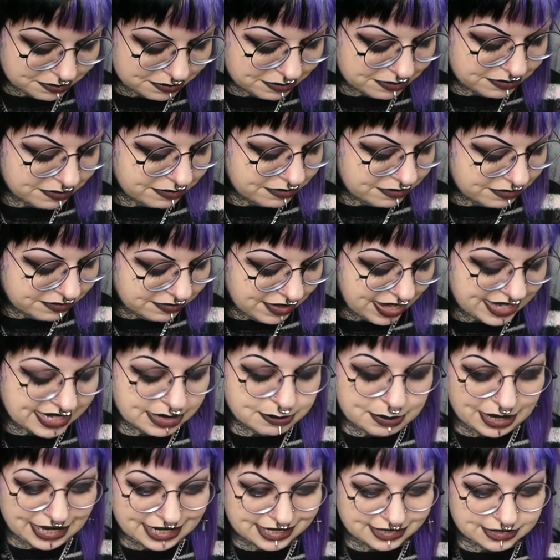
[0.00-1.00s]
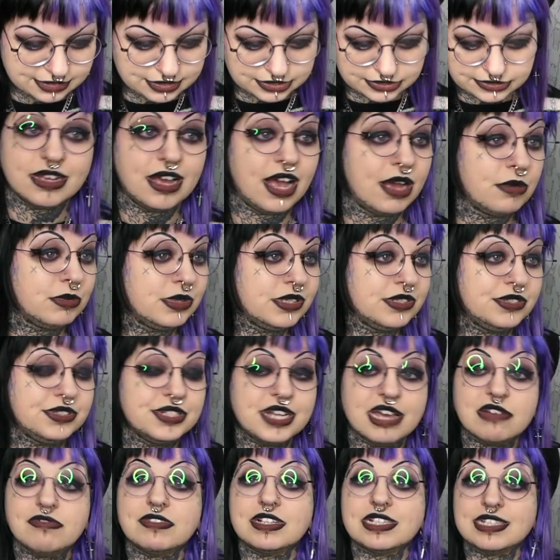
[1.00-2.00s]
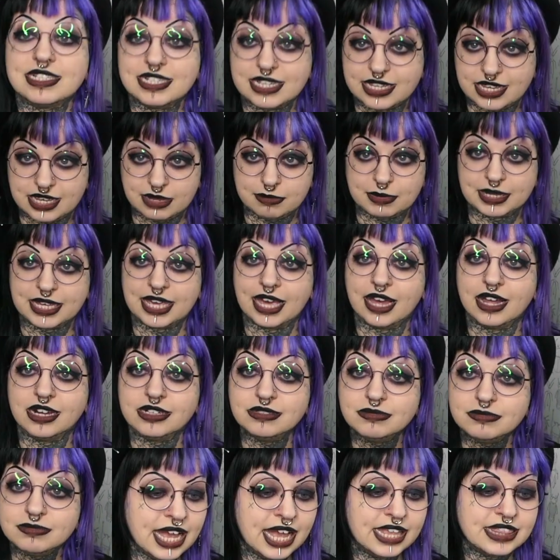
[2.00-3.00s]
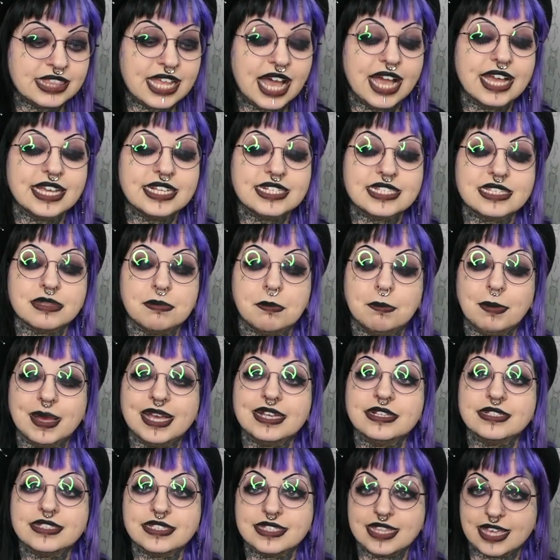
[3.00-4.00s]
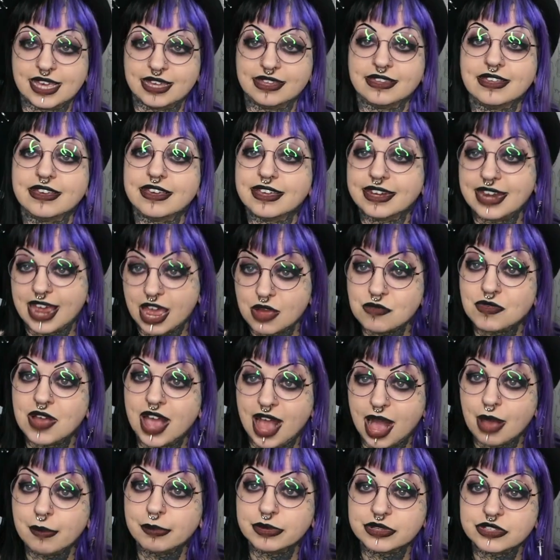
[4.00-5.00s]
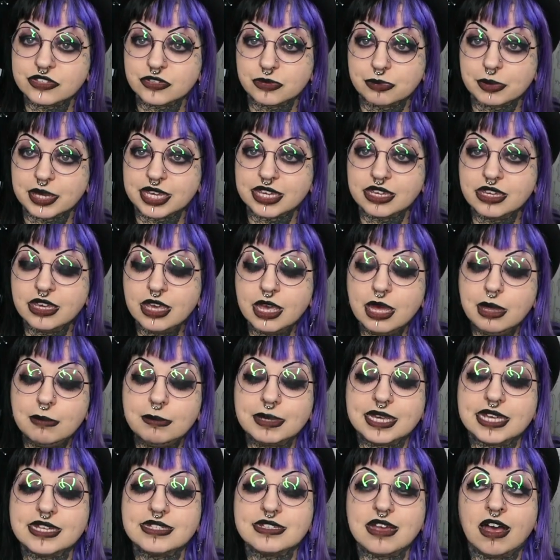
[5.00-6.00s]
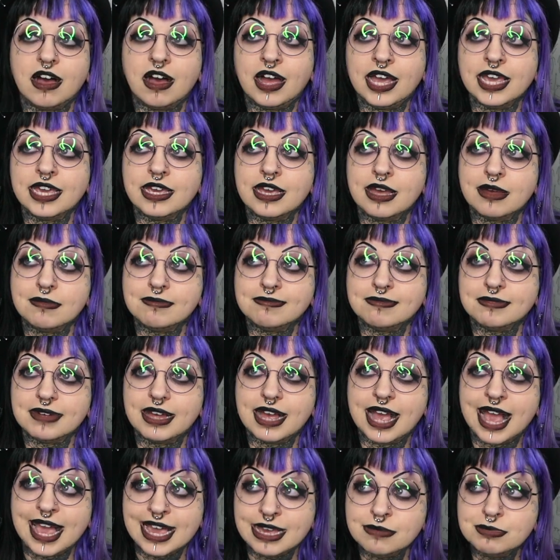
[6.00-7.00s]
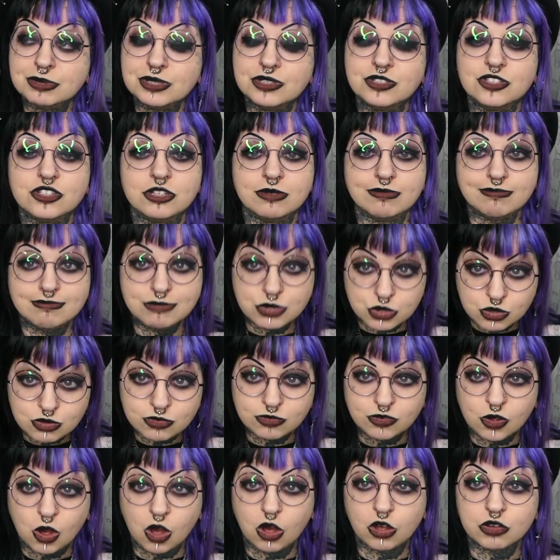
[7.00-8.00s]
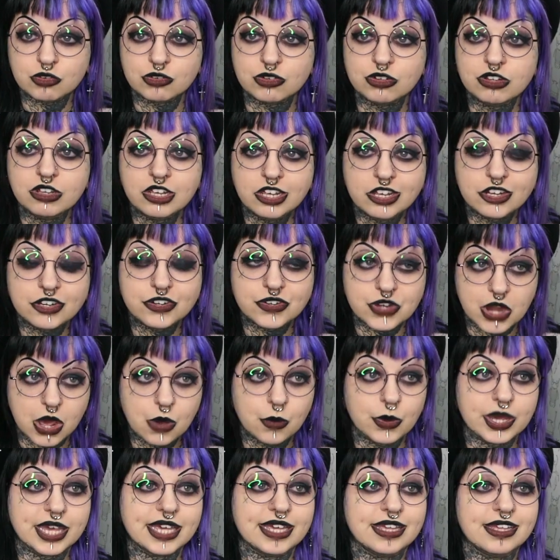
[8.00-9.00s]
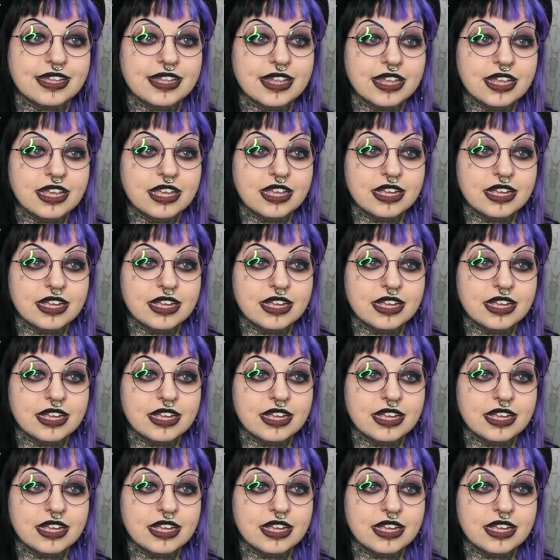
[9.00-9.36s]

fanny pants. I will never see him again, and that is the best thing that could ever happen to me, because I am able to move on knowing